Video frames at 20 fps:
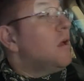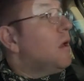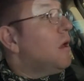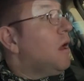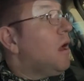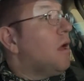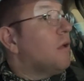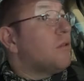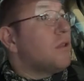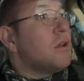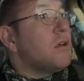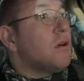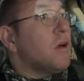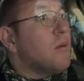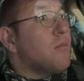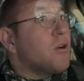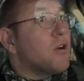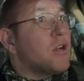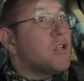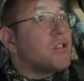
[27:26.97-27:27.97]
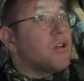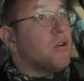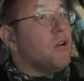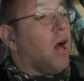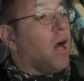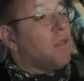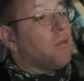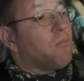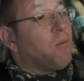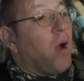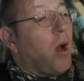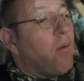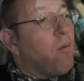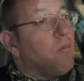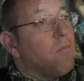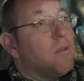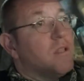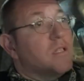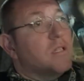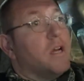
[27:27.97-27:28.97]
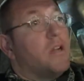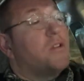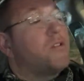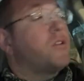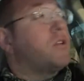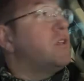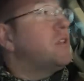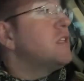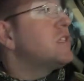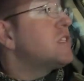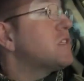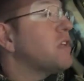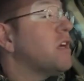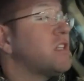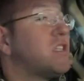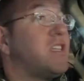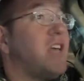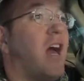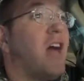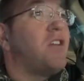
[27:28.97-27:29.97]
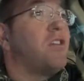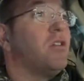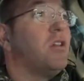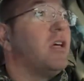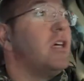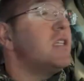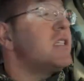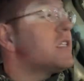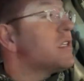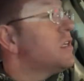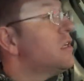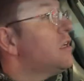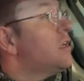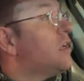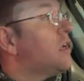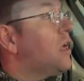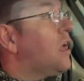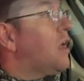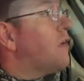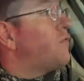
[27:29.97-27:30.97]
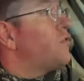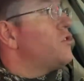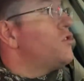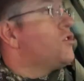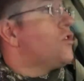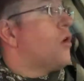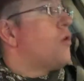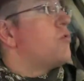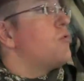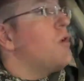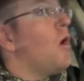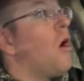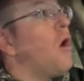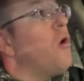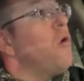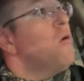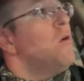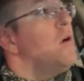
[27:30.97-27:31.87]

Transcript: illegal immigrants are not the problem in this country. This is Los Angeles. If you don't know,